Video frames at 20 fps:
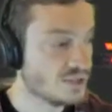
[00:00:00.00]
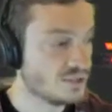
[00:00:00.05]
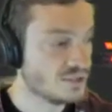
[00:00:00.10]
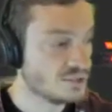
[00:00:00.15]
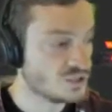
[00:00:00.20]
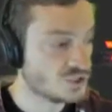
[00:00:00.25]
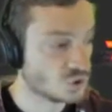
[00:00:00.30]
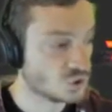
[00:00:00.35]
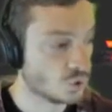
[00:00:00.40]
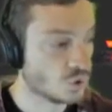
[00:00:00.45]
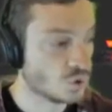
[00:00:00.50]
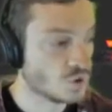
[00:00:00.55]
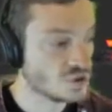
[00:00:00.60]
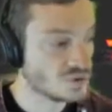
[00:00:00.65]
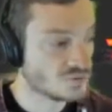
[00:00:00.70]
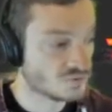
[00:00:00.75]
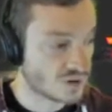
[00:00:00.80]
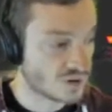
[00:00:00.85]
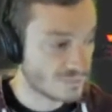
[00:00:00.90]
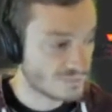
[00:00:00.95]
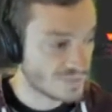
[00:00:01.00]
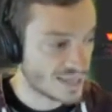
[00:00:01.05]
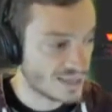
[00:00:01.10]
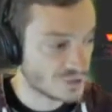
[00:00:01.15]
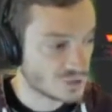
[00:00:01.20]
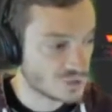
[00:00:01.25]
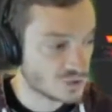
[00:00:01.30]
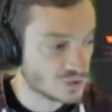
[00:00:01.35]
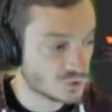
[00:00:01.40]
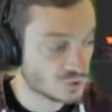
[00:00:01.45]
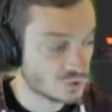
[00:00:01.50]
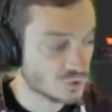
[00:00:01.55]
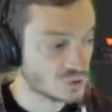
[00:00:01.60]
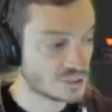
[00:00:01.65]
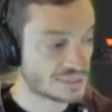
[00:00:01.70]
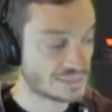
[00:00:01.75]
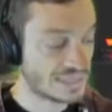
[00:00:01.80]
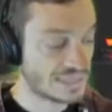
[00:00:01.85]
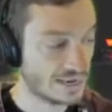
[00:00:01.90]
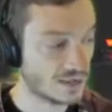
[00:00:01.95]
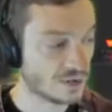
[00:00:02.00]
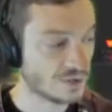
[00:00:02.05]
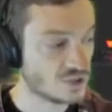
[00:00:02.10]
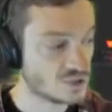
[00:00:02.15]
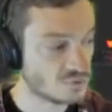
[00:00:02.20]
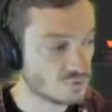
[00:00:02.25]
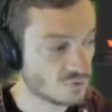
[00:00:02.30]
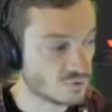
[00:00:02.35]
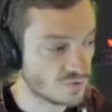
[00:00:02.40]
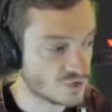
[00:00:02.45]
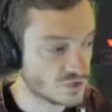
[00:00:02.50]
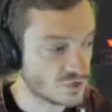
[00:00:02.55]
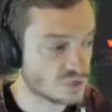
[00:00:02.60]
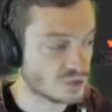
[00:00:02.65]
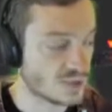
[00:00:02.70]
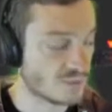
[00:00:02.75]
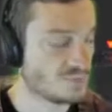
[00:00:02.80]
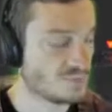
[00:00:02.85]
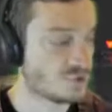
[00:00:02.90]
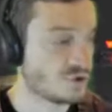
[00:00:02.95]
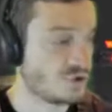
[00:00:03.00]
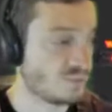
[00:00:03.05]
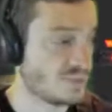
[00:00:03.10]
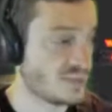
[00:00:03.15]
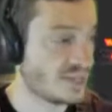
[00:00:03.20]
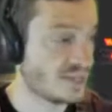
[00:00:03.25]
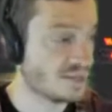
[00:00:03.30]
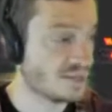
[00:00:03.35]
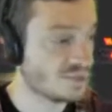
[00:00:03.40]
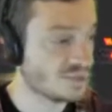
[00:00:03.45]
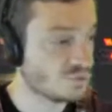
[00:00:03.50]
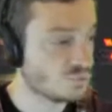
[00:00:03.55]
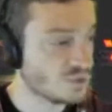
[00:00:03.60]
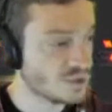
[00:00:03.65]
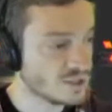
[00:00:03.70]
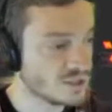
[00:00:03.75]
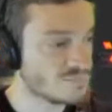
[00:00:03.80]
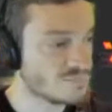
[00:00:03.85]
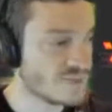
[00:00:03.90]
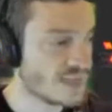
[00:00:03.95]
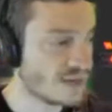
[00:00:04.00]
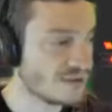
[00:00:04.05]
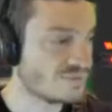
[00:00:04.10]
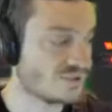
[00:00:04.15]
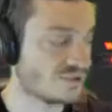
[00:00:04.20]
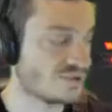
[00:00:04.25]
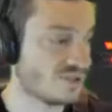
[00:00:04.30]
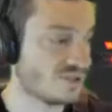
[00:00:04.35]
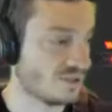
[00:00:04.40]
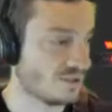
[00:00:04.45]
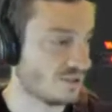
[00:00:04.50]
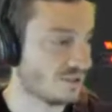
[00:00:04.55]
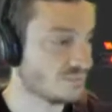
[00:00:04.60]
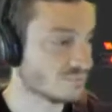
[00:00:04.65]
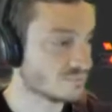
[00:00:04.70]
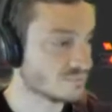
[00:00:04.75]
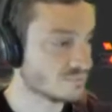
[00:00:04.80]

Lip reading: the storage from that storage layer is provisioned up to Kubernetes. And one of the benefits here